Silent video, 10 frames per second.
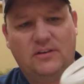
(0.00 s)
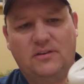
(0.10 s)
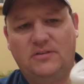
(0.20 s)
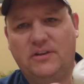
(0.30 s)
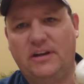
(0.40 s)
If
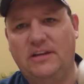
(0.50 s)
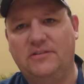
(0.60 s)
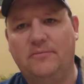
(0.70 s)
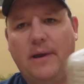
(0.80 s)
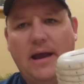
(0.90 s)
there's
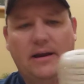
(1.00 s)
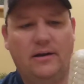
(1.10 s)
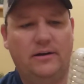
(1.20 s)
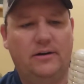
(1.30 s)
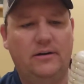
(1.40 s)
adhesive back
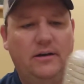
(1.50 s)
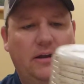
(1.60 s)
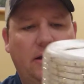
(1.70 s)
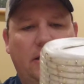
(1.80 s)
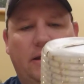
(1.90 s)
on here,
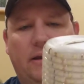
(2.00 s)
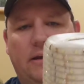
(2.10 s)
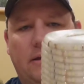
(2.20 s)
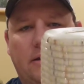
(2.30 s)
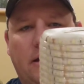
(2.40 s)

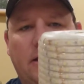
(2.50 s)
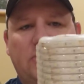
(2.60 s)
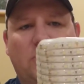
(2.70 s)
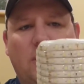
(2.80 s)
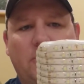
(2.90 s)
and
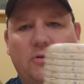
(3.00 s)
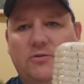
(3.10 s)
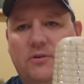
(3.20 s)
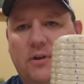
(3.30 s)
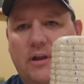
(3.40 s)
that's what I've been
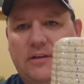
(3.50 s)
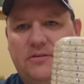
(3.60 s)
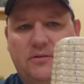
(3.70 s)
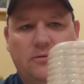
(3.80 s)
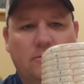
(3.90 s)
using the
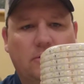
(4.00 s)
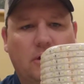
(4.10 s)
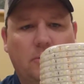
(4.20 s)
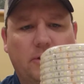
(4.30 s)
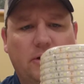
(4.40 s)
last
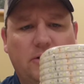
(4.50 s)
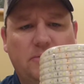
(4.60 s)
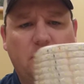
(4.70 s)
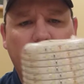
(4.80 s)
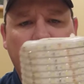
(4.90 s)
couple
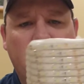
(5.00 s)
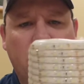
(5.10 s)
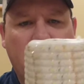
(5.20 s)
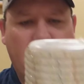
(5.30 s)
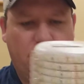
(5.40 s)
years, maybe a year
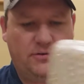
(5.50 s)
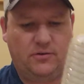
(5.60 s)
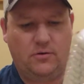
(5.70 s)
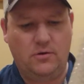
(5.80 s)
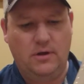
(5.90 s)
and a half or
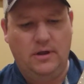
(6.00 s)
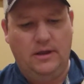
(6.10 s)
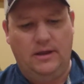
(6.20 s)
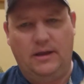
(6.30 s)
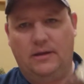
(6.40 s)
so.
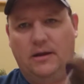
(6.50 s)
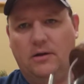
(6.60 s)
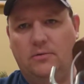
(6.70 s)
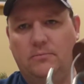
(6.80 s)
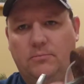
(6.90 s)
And
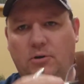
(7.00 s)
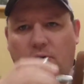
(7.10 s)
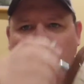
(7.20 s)
put a